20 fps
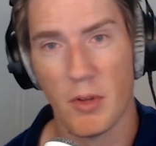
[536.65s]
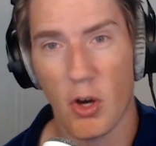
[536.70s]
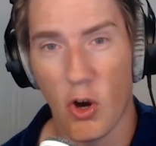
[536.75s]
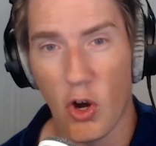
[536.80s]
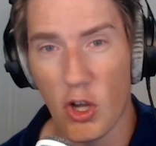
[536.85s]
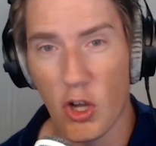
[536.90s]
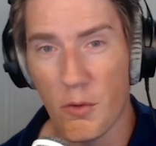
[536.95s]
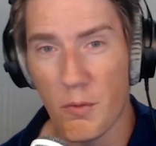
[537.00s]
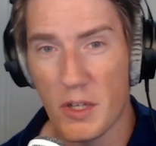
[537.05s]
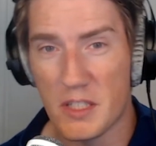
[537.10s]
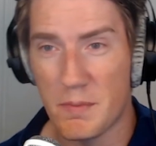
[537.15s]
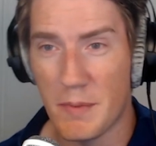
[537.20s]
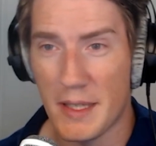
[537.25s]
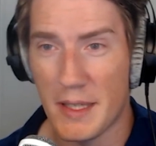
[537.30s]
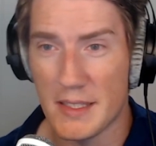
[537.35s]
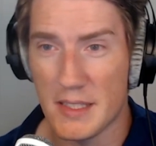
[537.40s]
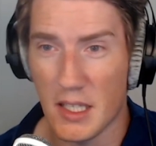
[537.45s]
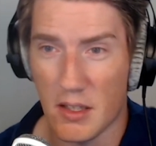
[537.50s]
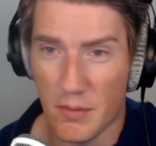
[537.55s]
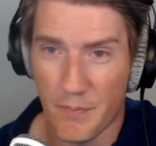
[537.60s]
All of which
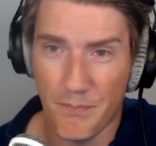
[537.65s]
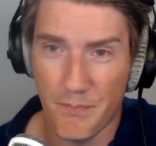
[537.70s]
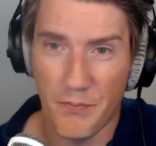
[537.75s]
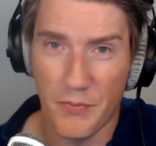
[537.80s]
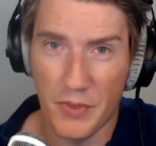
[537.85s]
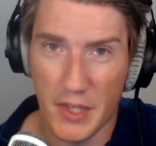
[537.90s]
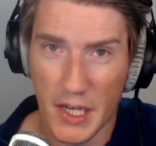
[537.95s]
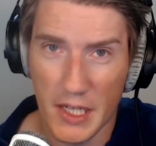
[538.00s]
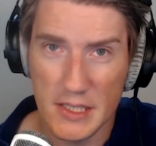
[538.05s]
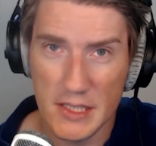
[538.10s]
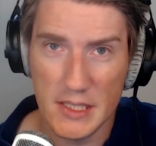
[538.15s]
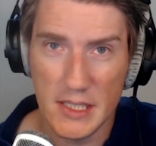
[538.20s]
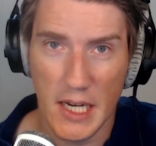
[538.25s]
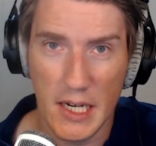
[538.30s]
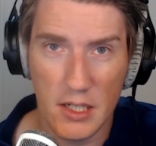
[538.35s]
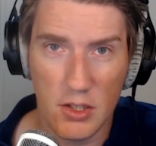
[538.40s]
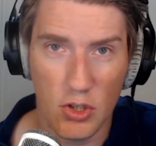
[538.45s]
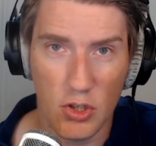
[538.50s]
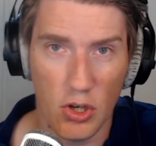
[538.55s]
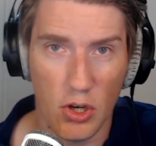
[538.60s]
means that the
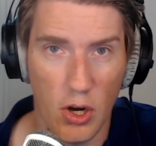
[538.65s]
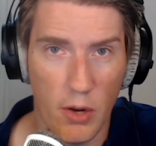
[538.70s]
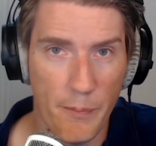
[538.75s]
exact